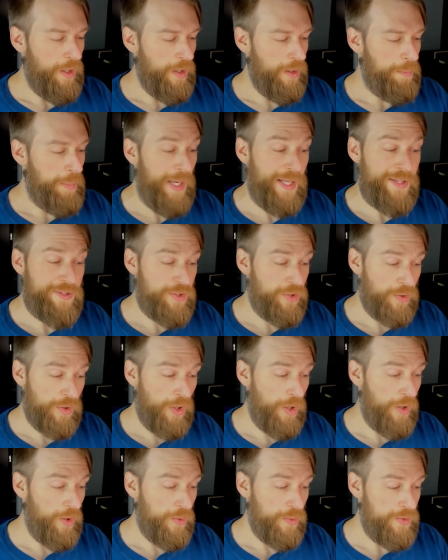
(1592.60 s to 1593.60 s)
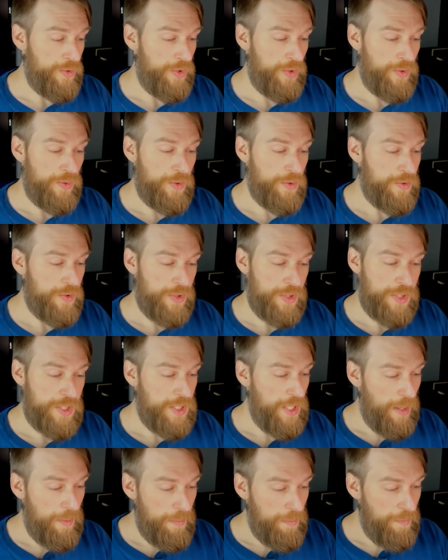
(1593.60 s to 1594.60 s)
pencil goes. You use the
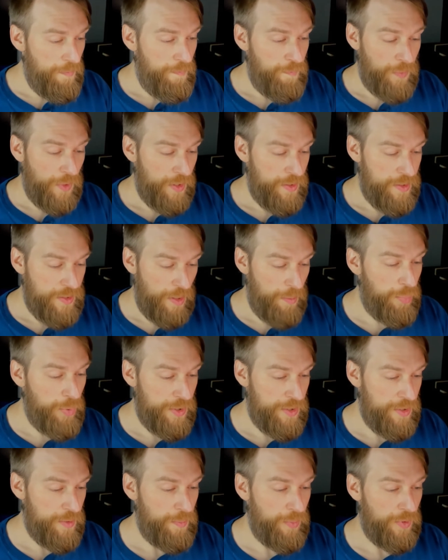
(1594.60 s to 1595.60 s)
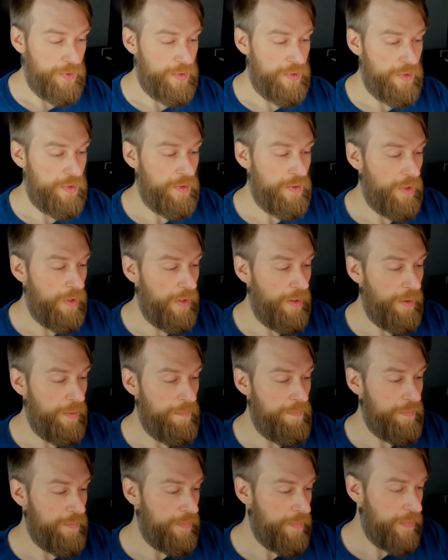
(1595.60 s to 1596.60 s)
same principles.
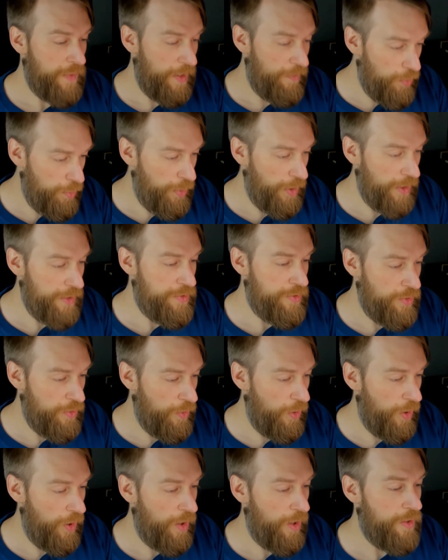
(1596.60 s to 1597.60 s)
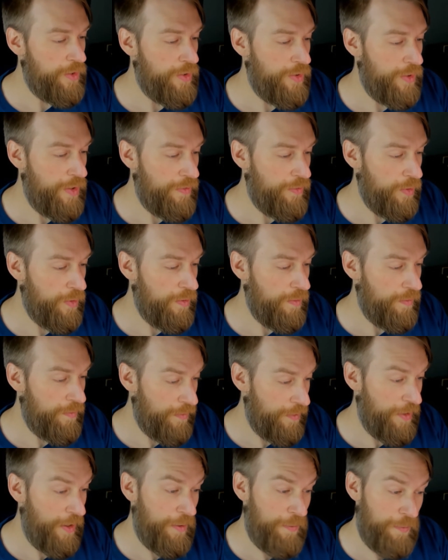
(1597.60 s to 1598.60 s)
Never press too hard.
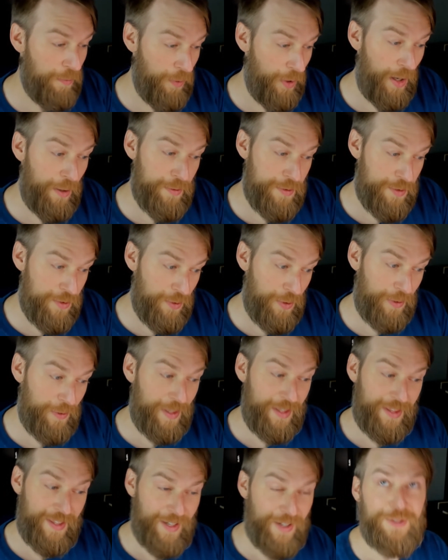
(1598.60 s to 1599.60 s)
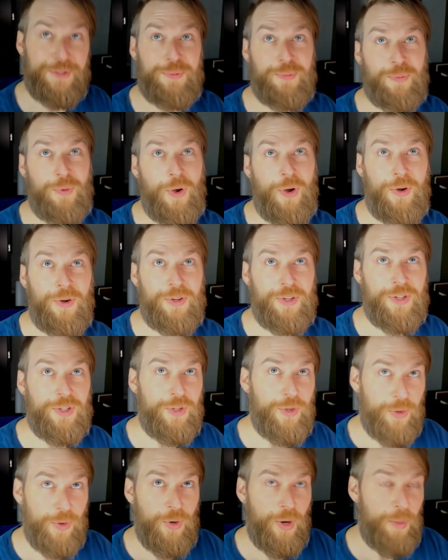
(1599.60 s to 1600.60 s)
What I was doing right there is wrong. You
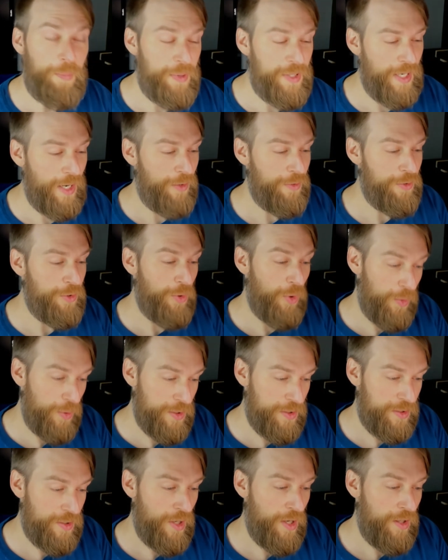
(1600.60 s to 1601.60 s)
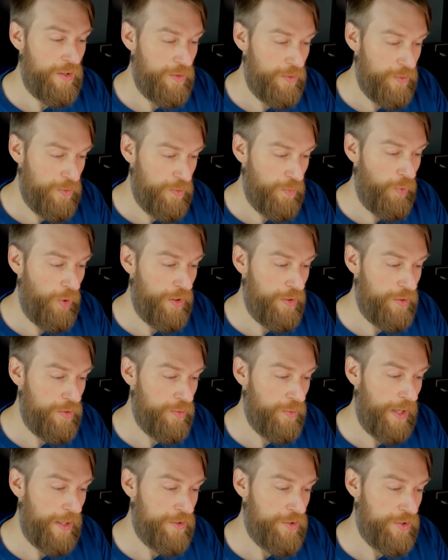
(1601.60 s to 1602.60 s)
don't go up and down. You always use one
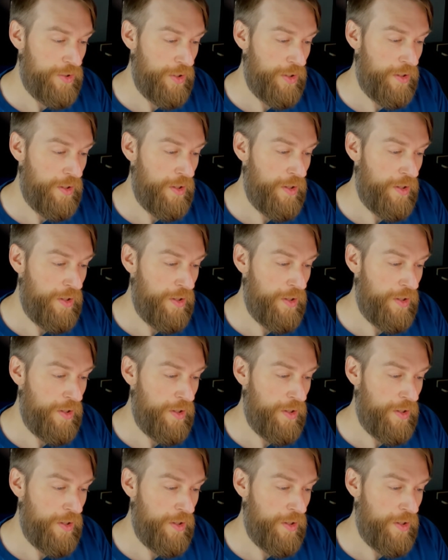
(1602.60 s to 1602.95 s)
direction.